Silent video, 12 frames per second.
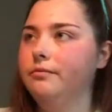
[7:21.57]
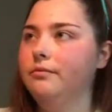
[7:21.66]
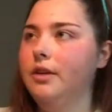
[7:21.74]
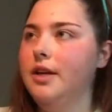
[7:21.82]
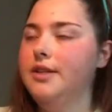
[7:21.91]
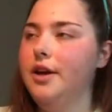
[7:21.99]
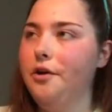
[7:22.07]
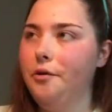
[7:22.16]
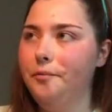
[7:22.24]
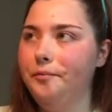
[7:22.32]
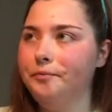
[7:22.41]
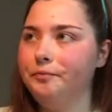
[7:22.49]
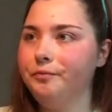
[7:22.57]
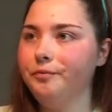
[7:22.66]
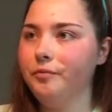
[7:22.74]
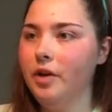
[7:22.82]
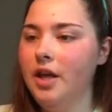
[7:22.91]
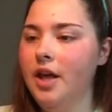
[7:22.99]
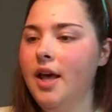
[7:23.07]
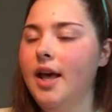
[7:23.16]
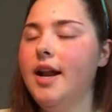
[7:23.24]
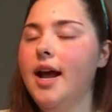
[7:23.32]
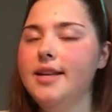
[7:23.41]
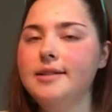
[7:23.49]
So it
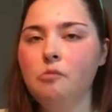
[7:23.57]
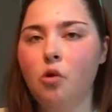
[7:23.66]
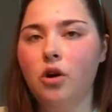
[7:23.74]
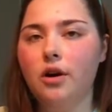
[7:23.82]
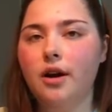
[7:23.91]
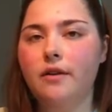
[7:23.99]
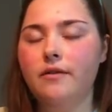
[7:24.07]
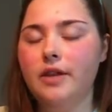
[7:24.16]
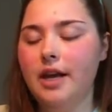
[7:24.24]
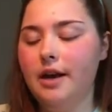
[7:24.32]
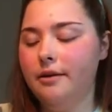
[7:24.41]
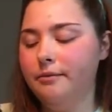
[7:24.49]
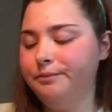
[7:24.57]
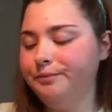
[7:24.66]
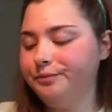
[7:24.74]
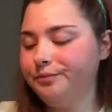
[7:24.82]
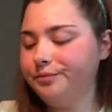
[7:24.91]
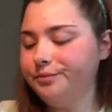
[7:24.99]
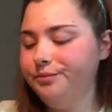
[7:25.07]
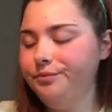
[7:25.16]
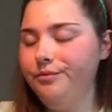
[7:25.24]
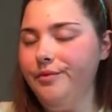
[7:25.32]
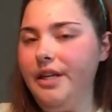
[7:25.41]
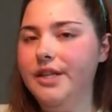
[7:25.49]
has more of the
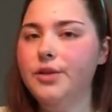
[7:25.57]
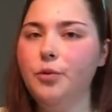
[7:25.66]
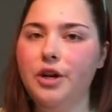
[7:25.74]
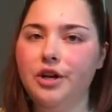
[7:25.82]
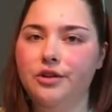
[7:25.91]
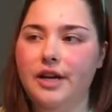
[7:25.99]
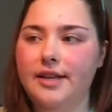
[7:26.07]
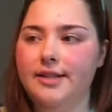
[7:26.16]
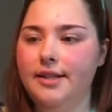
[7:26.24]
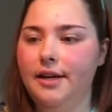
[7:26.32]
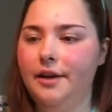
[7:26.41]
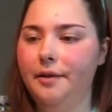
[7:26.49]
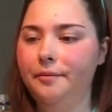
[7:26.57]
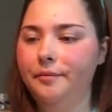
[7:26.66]
sweetener taste in it.